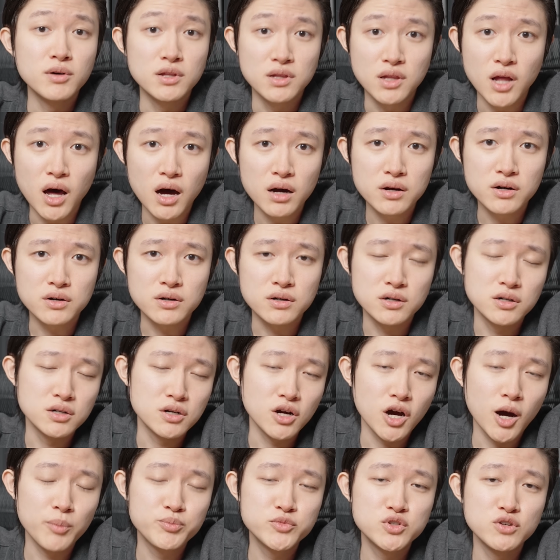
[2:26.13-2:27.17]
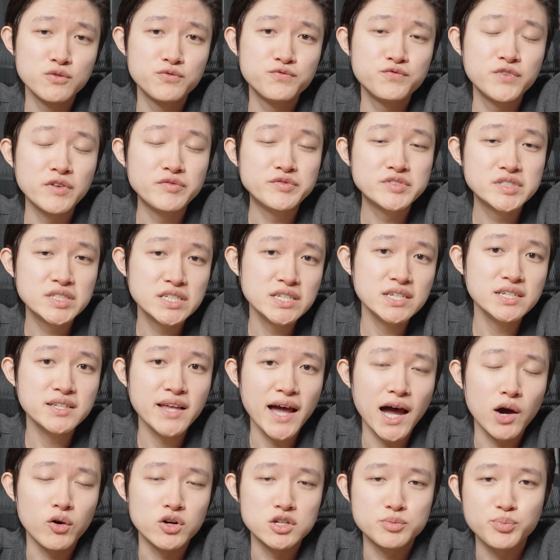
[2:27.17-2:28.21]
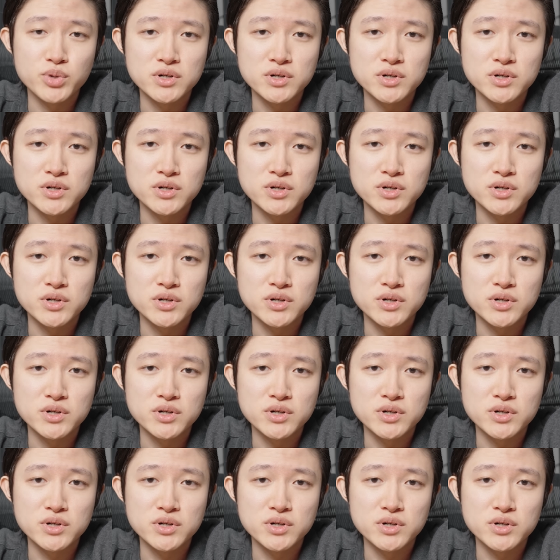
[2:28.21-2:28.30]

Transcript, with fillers: longer, up to fifteen hours